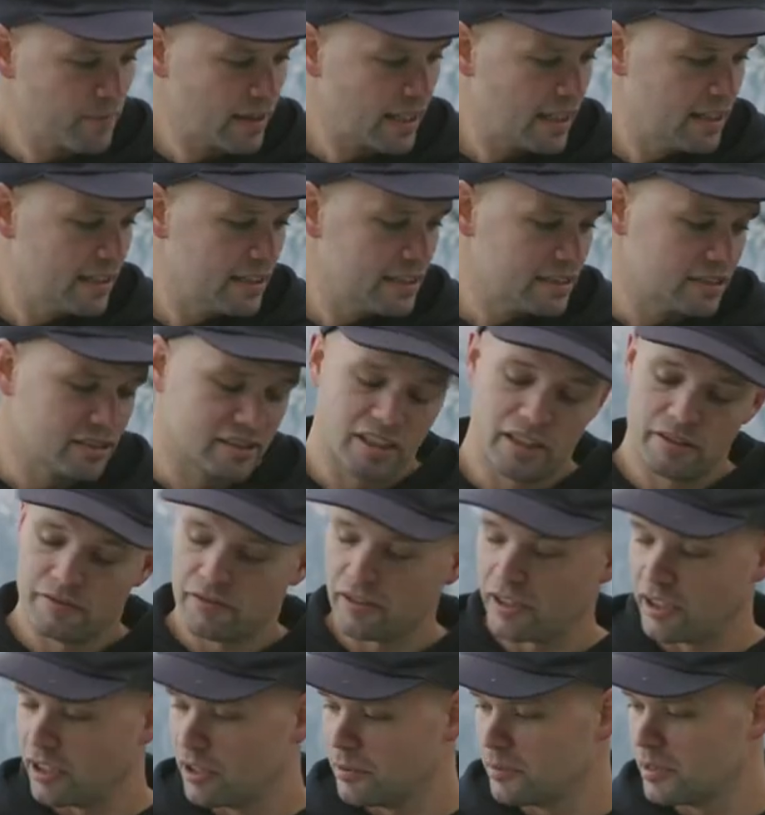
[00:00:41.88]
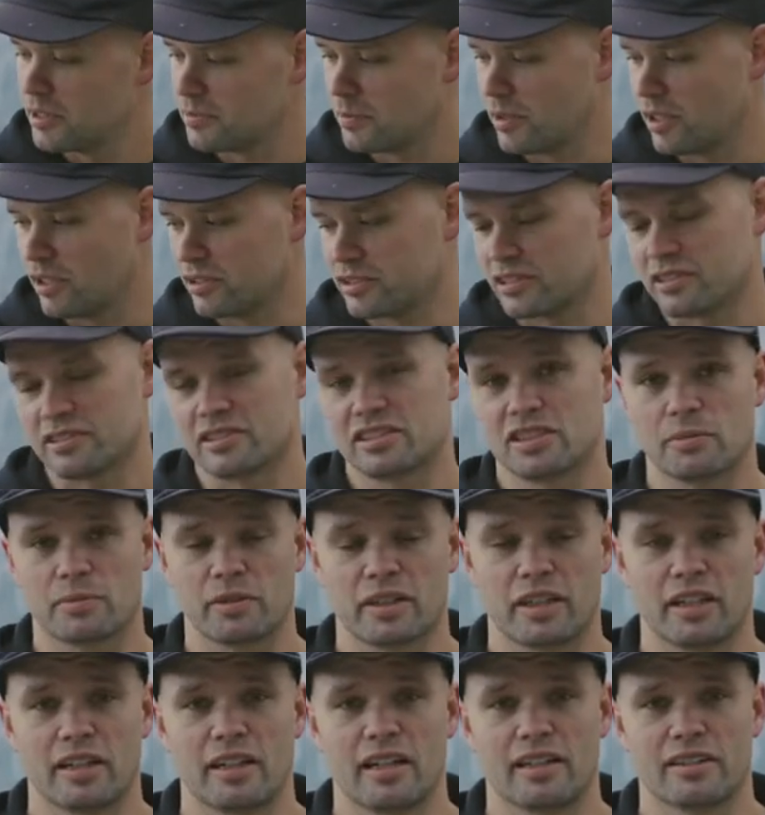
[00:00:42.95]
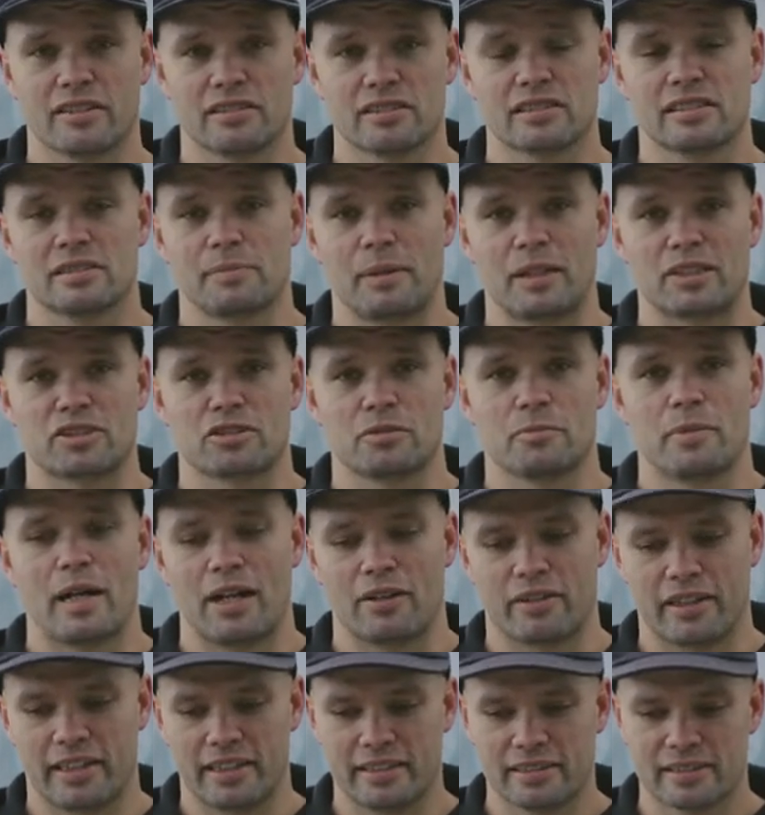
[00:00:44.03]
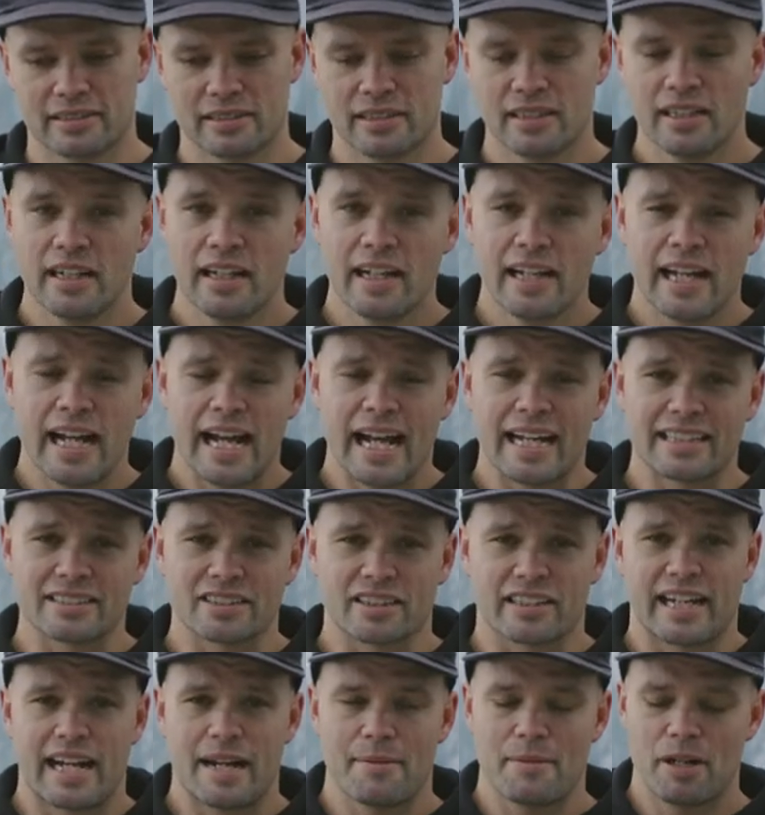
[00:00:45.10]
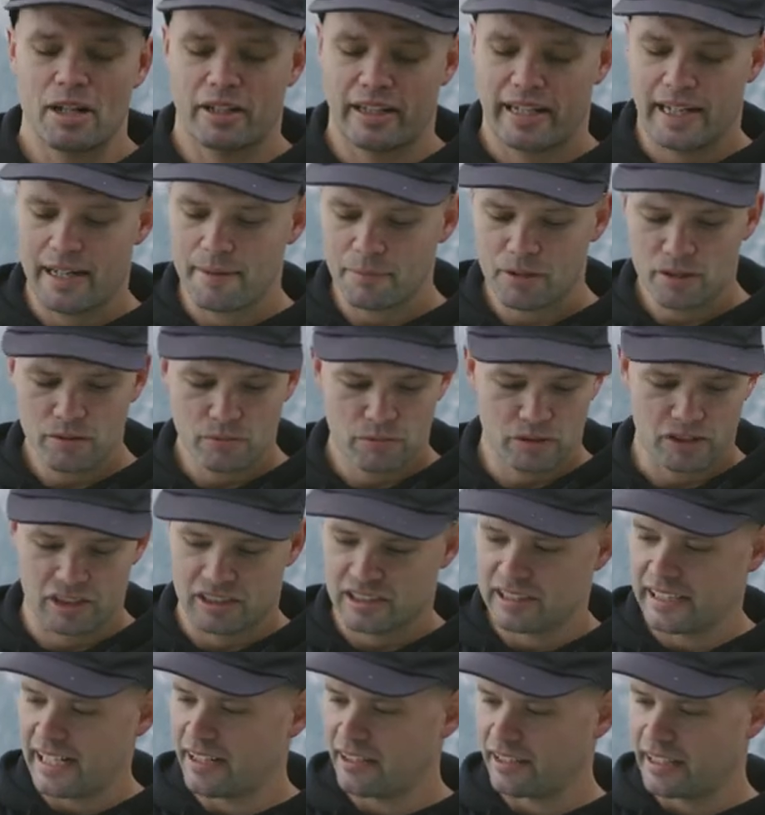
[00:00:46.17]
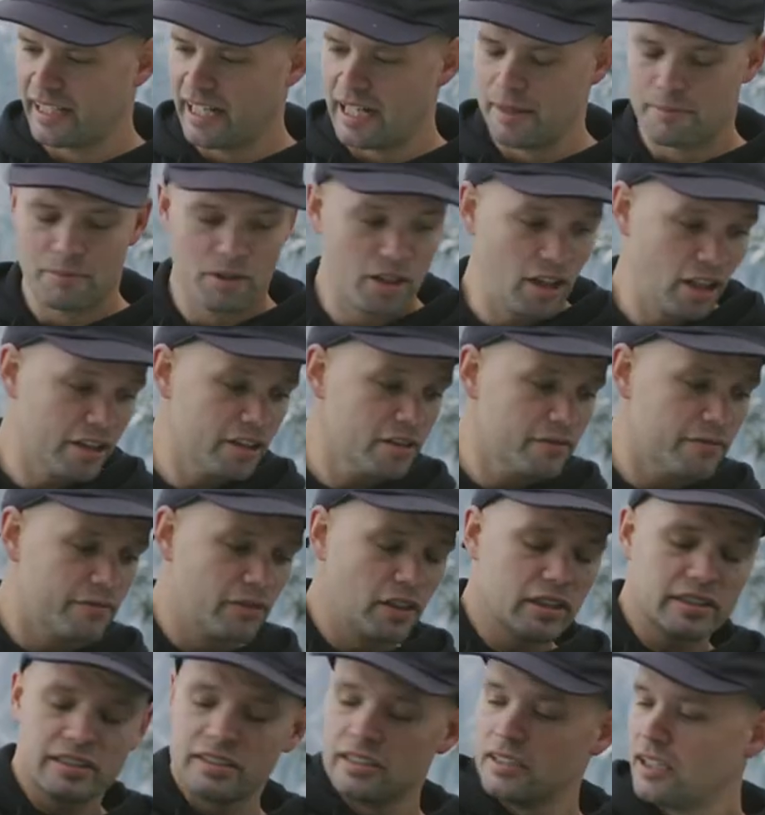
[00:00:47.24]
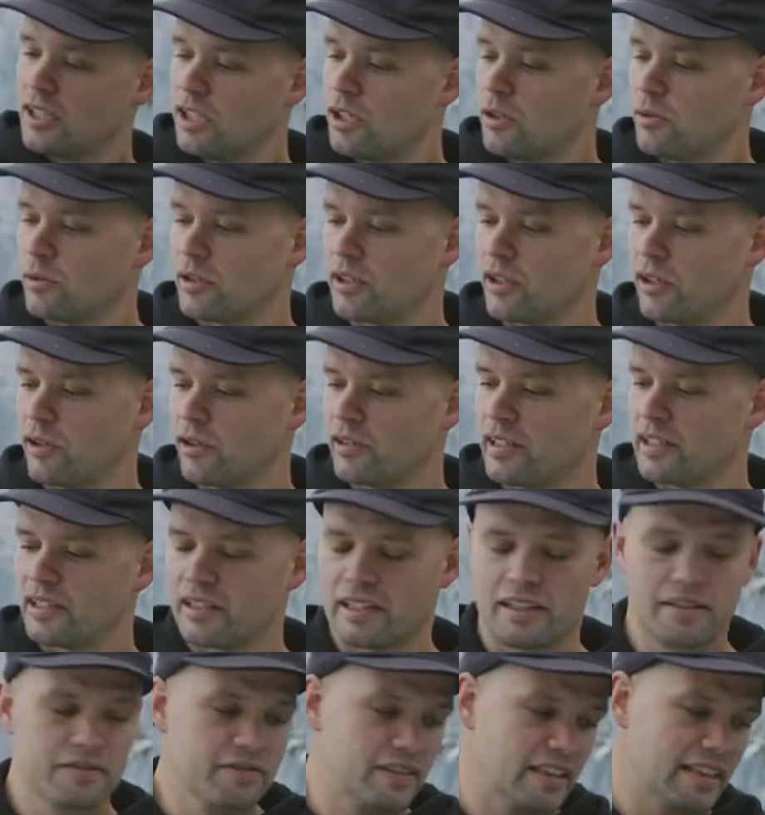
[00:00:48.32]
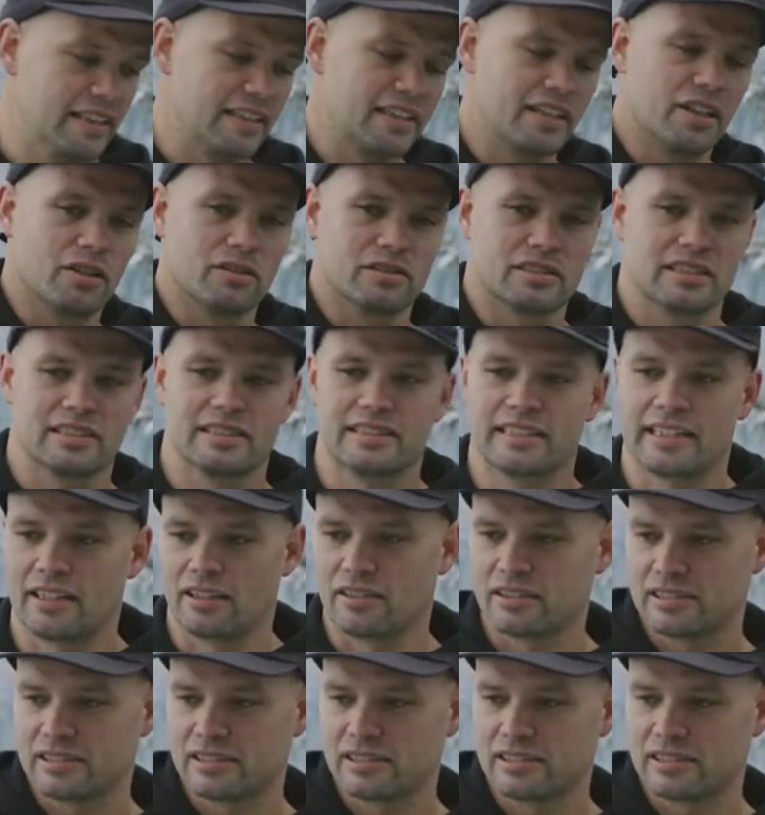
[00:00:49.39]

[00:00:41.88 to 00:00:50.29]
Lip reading: So it's good for groomers, but also super good on those special pow days. It has our cam out camber, which is standard camber underfoot with early lift in the nose and tail.